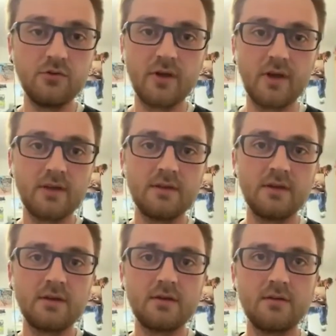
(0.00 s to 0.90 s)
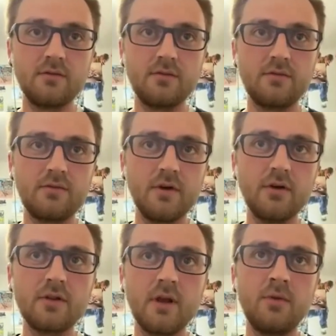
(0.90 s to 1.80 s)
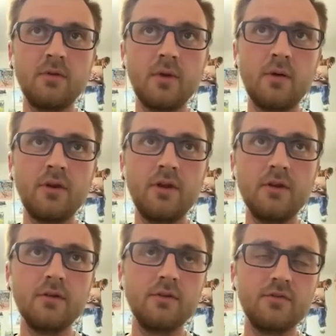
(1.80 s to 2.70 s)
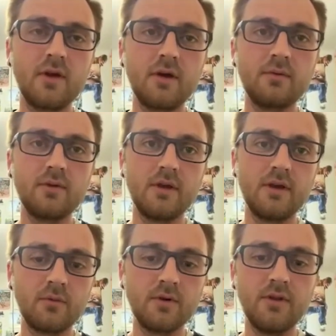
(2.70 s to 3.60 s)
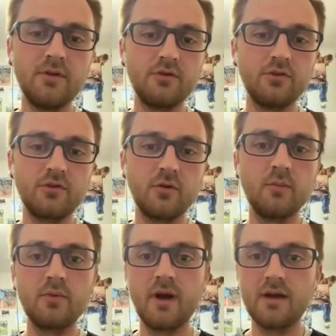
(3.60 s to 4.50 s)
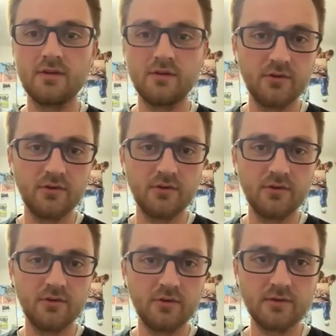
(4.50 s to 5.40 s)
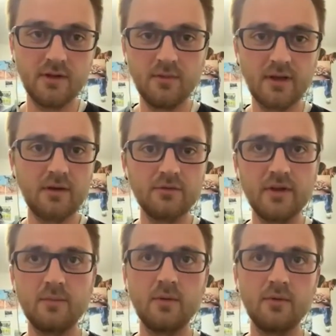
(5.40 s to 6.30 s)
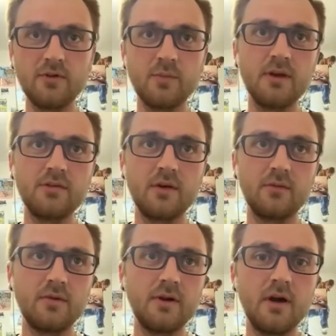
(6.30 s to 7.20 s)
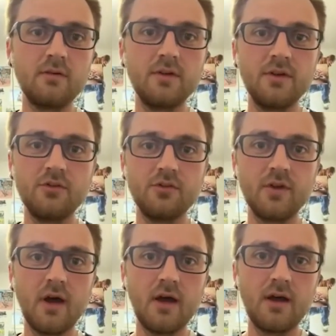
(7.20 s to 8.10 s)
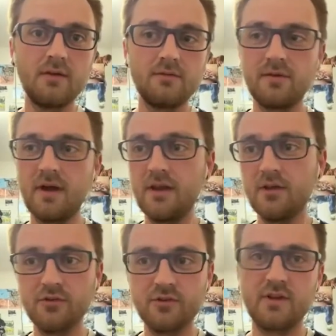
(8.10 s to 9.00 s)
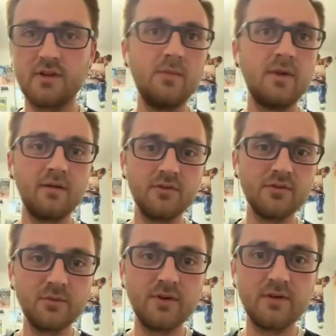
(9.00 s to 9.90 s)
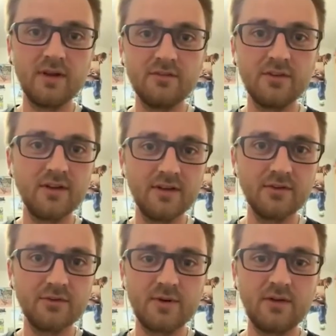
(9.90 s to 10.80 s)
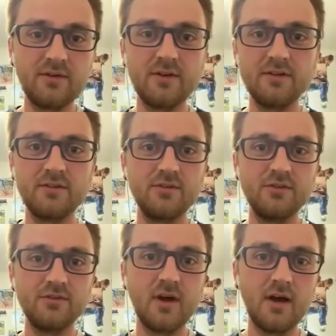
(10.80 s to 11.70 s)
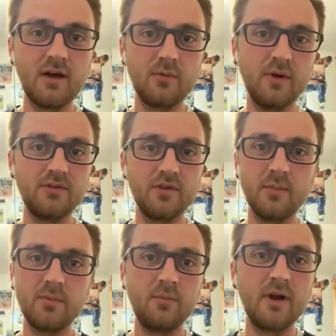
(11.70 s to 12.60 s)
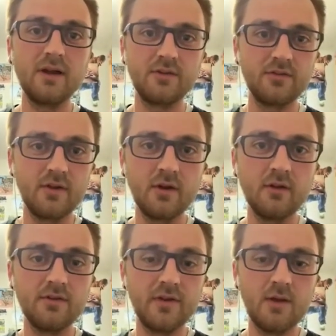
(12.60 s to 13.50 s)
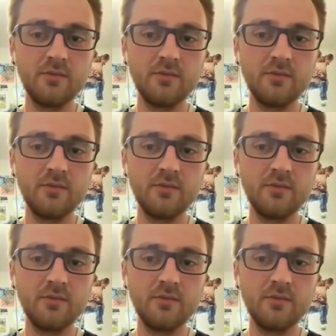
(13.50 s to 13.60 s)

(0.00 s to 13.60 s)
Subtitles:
Like I think for hill climbing around here, there's not really anywhere that you can just go and practice hill climb. Like I don't take my race bikes out very often and just find hills to climb. And obviously we don't have a ton of hills around here to just race up and practice on all the time.